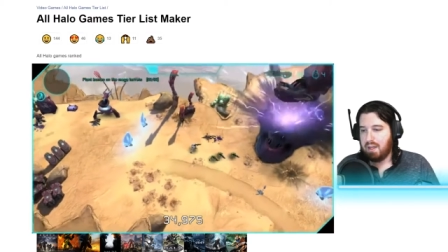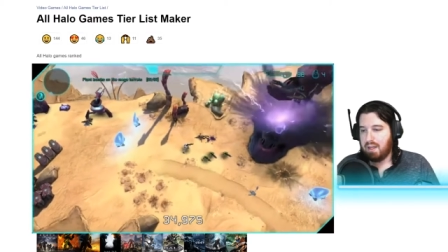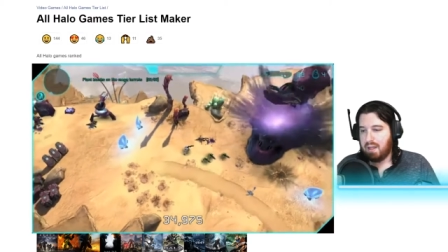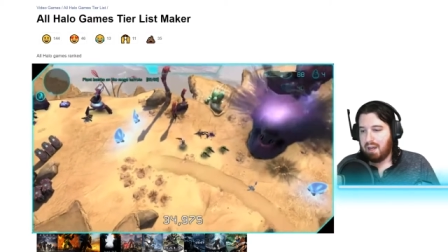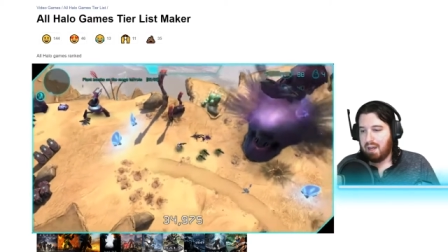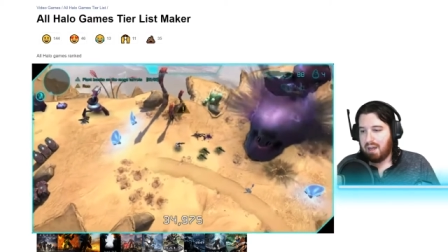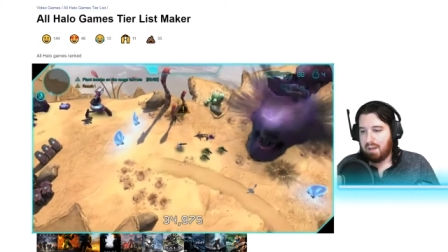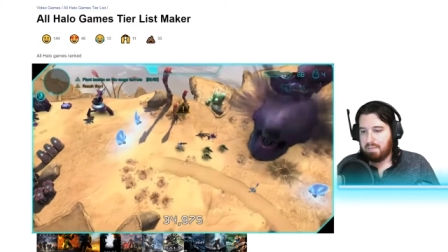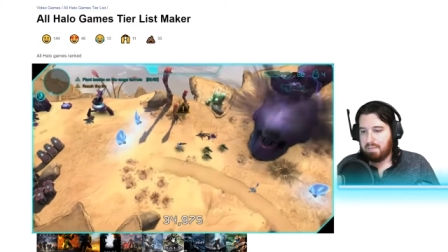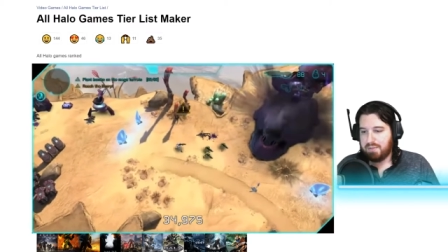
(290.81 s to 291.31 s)

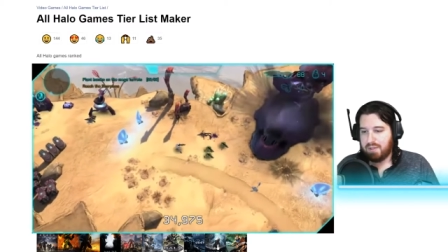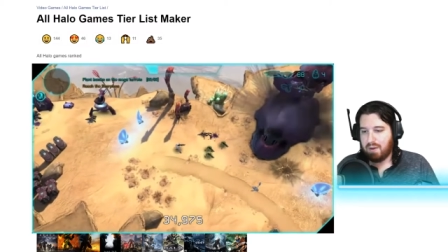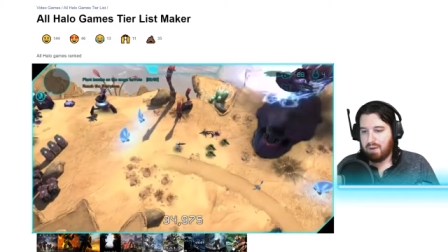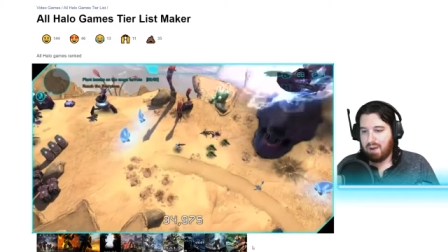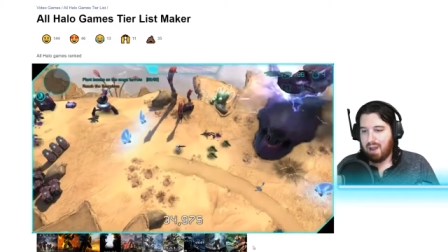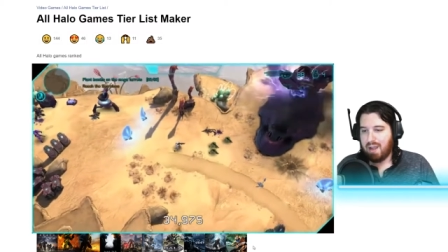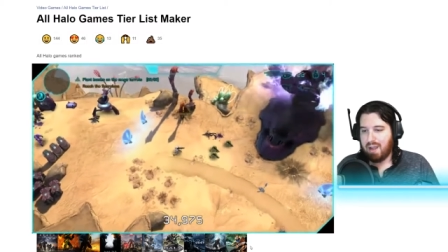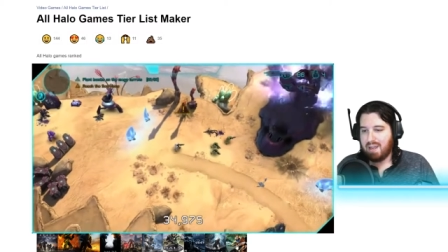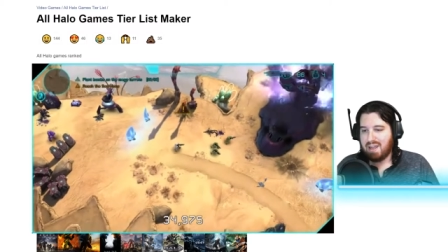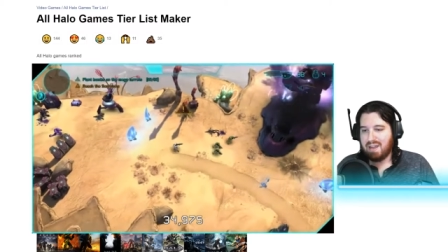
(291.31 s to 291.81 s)
Um, so
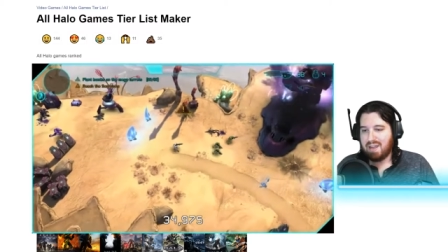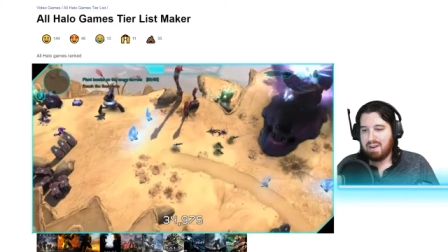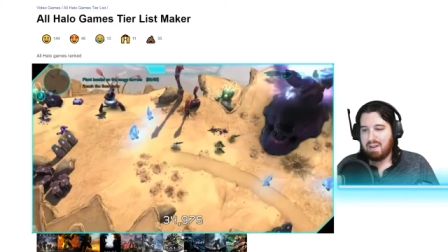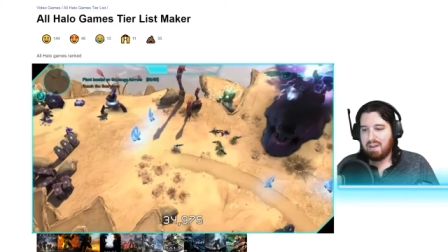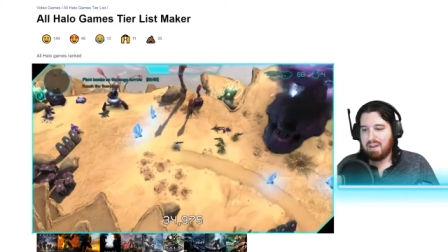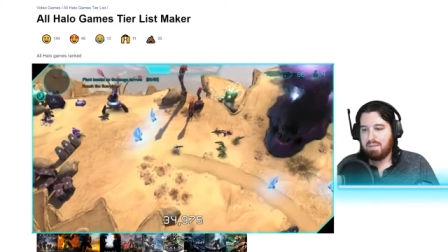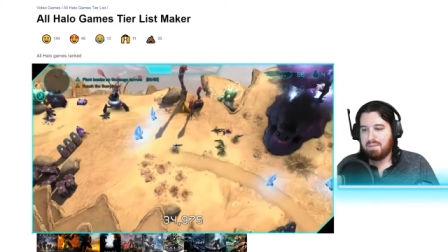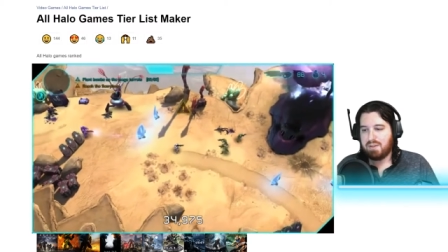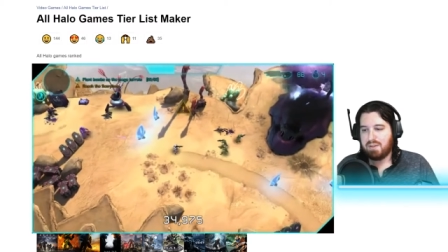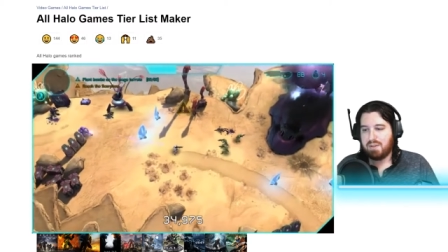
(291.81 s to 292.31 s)
I kind of
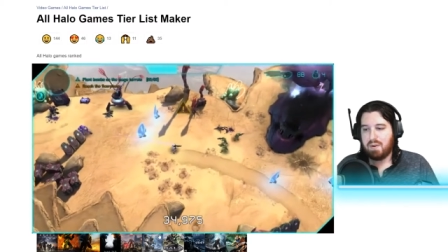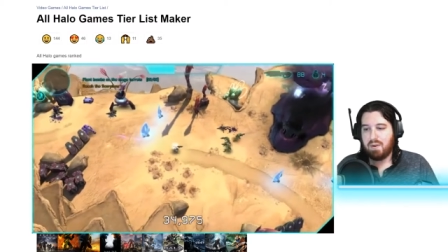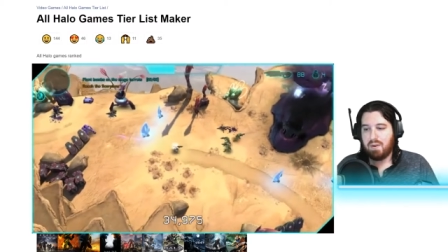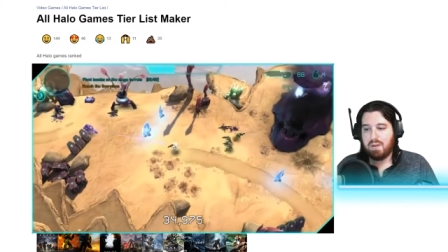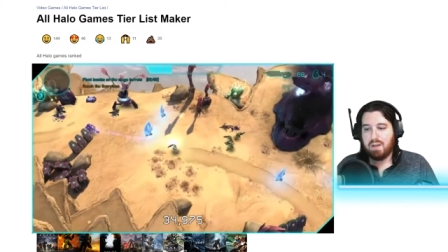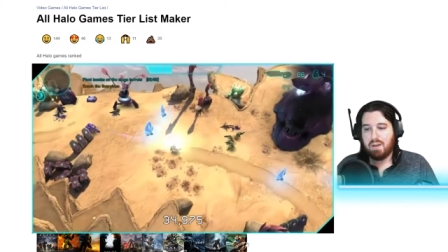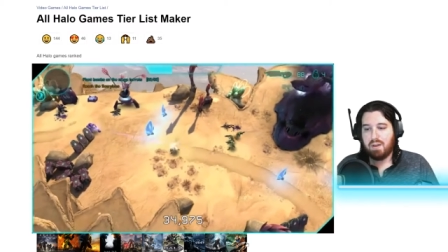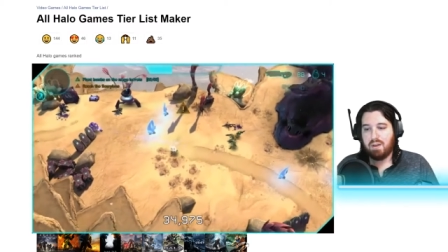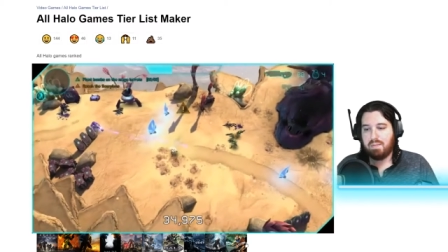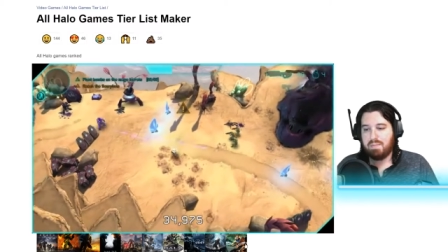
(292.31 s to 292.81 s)
am just going
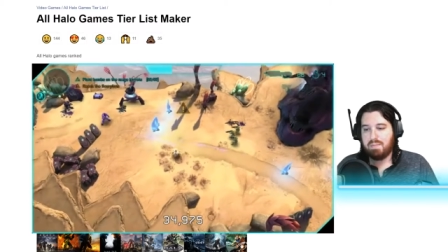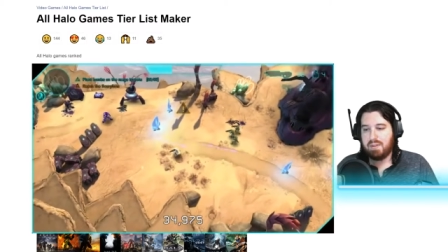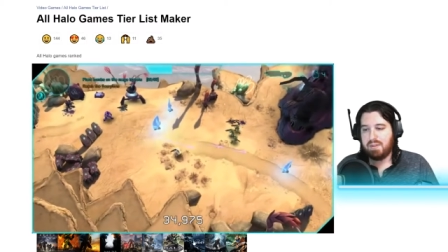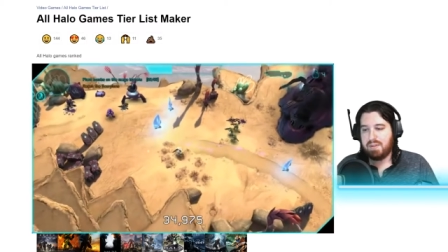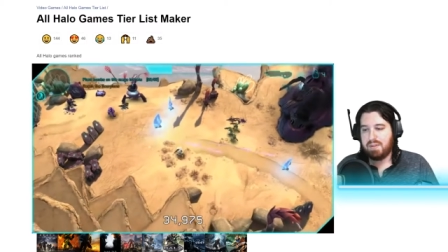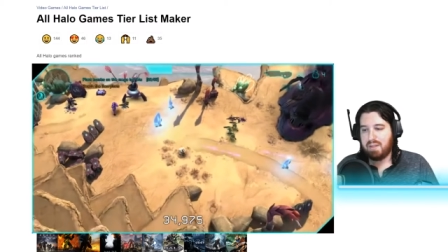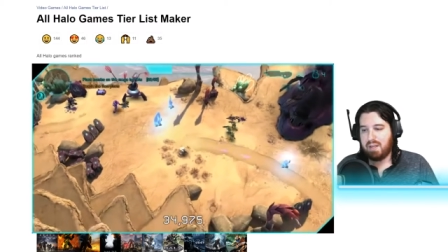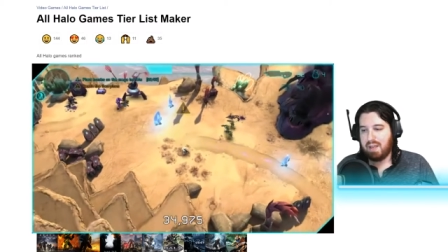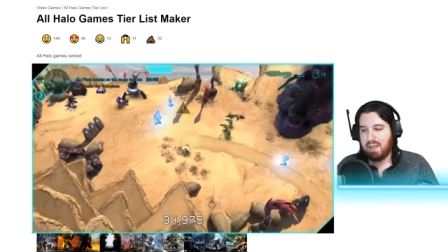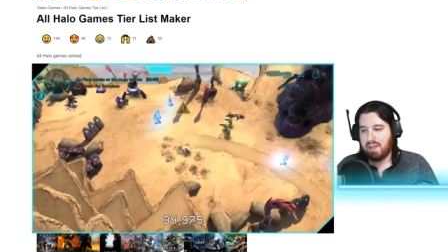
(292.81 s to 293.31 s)
to lump these
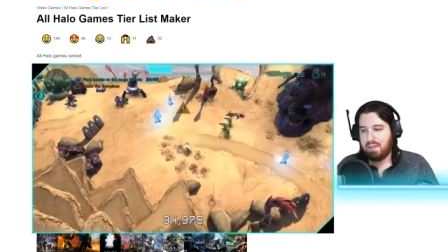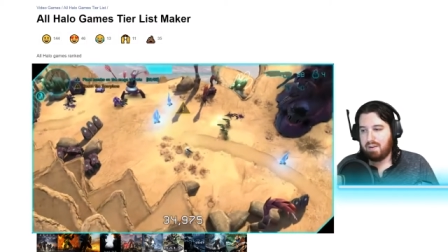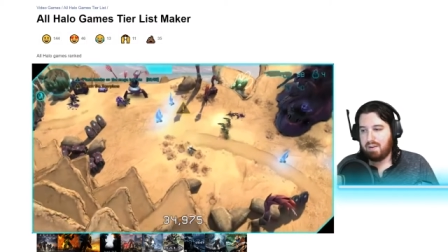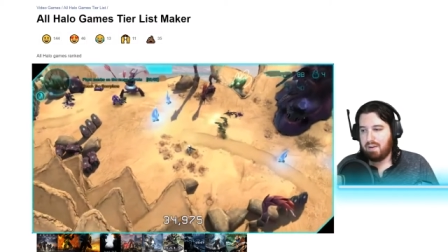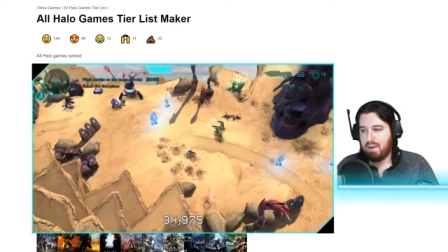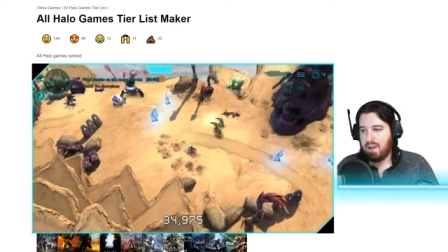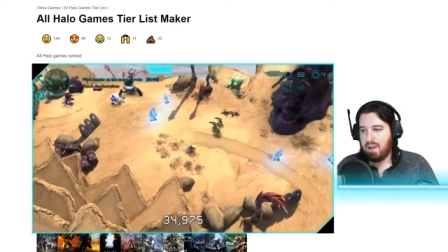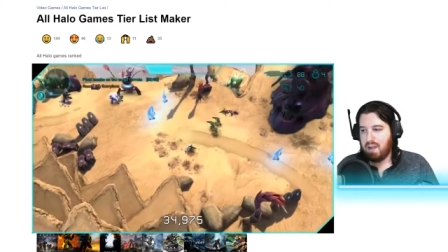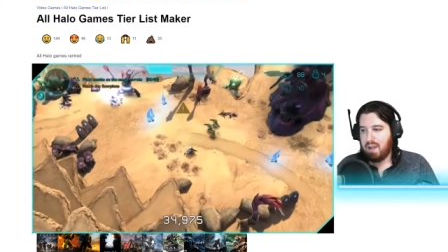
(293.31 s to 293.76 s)
together